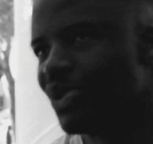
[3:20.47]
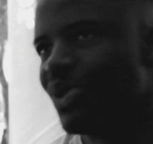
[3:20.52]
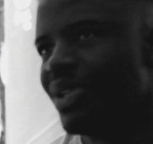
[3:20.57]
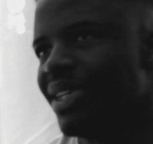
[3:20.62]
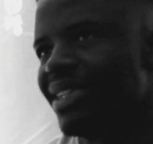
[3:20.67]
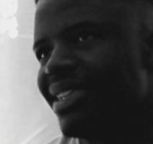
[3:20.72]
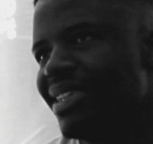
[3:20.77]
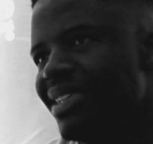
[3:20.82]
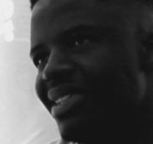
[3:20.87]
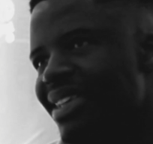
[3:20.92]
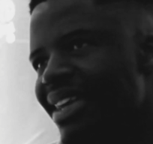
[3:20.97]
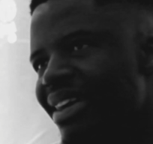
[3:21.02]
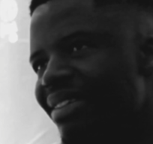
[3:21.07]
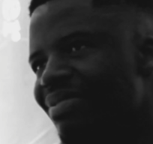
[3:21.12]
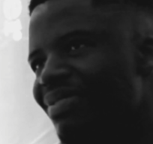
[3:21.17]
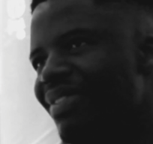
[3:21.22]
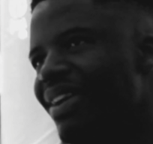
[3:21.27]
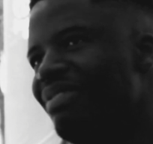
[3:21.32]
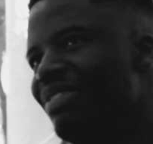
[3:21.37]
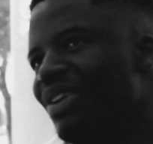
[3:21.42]
do. So the skills that
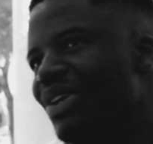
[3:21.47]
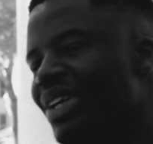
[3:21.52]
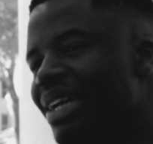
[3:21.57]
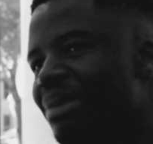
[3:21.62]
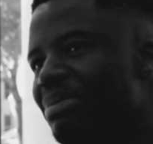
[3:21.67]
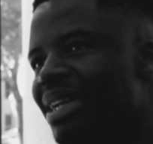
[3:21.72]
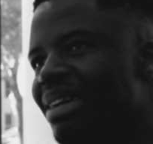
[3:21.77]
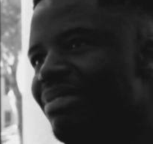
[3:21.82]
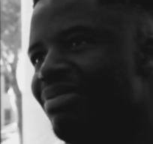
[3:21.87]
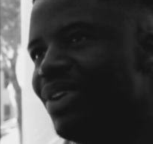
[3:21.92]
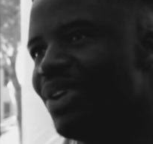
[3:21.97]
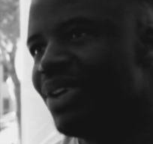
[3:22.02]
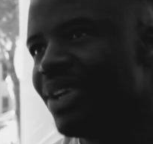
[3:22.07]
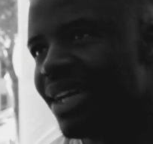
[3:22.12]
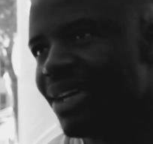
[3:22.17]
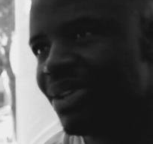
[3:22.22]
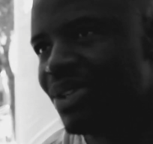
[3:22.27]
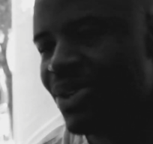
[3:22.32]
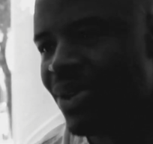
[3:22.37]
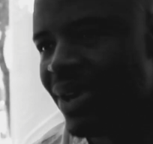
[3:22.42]
I've learned, I've
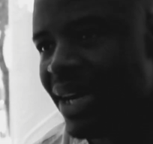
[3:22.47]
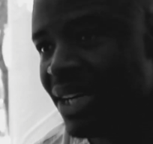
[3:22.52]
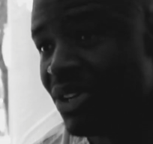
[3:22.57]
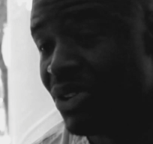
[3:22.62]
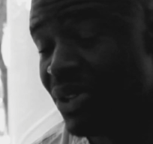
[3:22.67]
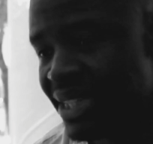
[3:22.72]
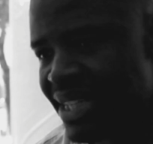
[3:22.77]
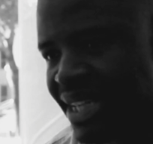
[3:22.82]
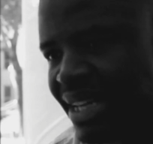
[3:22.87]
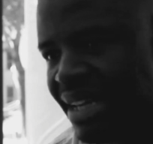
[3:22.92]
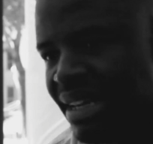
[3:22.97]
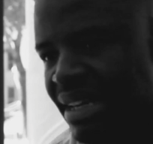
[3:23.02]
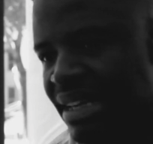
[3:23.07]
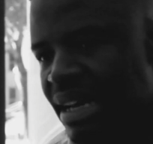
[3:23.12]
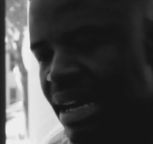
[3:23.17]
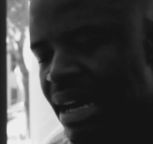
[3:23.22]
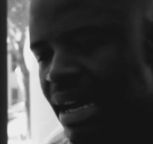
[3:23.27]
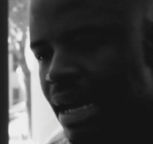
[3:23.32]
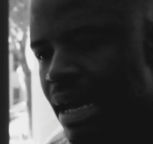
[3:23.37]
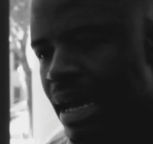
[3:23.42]
learned how to write
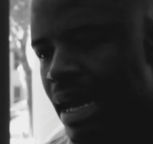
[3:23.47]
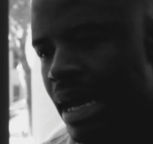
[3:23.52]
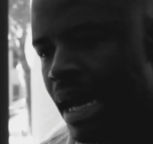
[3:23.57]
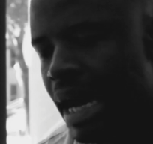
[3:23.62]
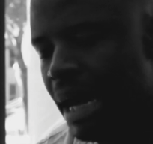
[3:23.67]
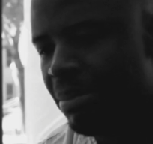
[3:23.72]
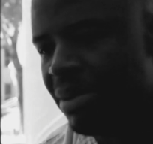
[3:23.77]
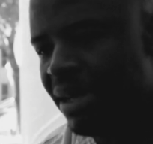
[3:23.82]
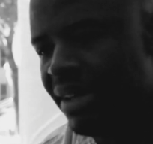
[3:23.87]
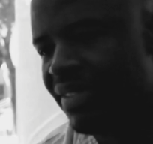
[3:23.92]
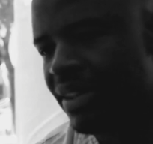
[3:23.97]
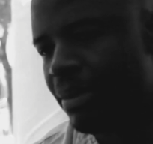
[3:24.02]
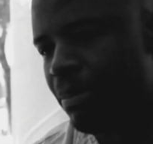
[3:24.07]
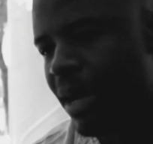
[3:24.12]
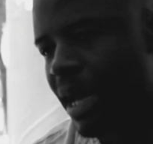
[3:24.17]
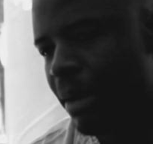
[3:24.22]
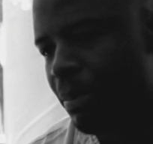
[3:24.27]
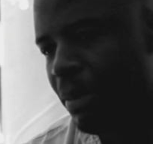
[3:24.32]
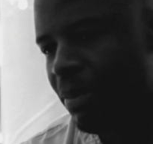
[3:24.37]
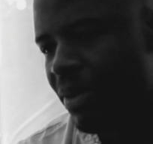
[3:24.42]
recently. I believe
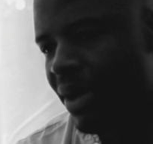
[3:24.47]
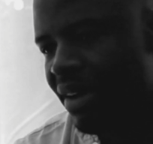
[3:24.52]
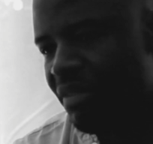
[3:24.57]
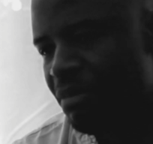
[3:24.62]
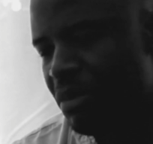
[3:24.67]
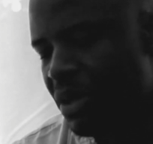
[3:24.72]
that black people